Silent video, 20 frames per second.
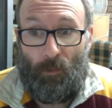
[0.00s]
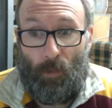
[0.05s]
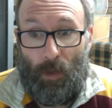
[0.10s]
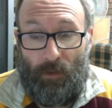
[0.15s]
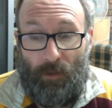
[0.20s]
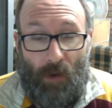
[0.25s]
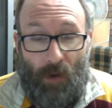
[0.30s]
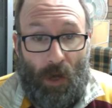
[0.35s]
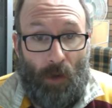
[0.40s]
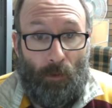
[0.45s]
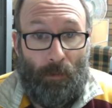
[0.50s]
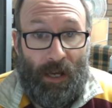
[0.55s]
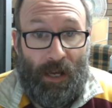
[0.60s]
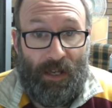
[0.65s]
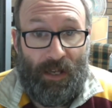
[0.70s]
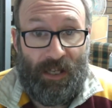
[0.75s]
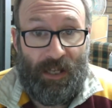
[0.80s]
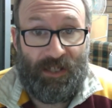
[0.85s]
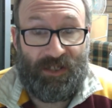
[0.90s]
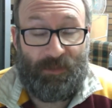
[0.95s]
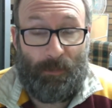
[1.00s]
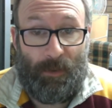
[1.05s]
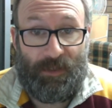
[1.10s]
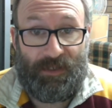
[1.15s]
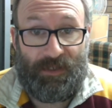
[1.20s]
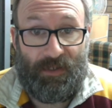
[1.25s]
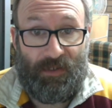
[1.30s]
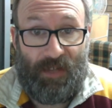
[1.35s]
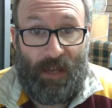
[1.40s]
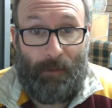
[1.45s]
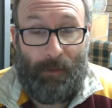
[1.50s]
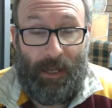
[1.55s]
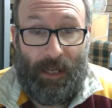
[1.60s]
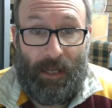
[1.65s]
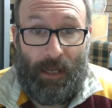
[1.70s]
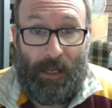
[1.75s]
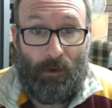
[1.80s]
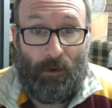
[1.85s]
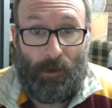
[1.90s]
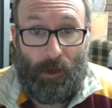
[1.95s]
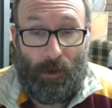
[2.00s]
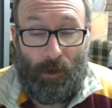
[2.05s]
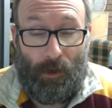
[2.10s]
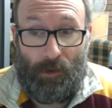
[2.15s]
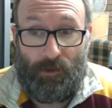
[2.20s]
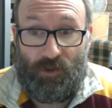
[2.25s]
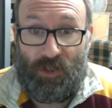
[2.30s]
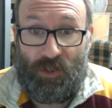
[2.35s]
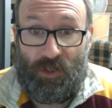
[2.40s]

Whether old mate here spits the dummy again, I don't know.